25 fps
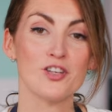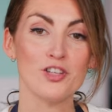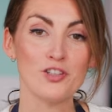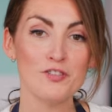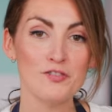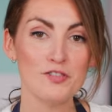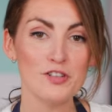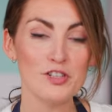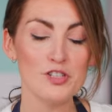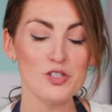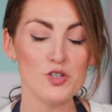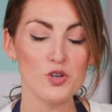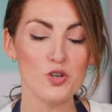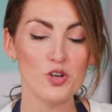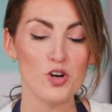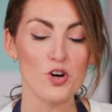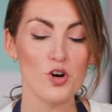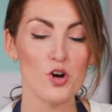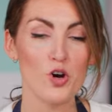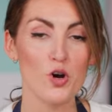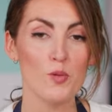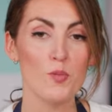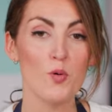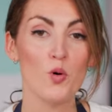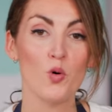
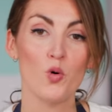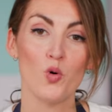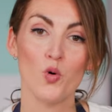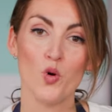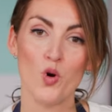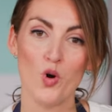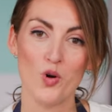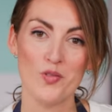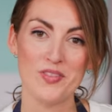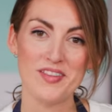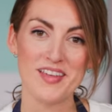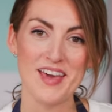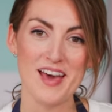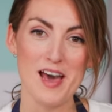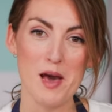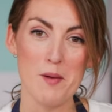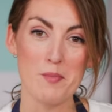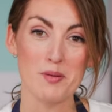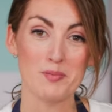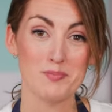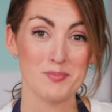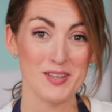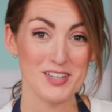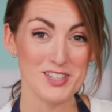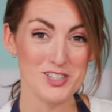goodfood.com or on the app.
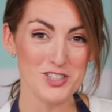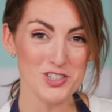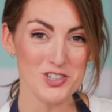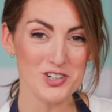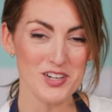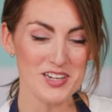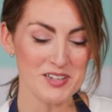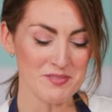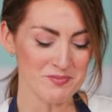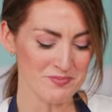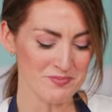Enjoy!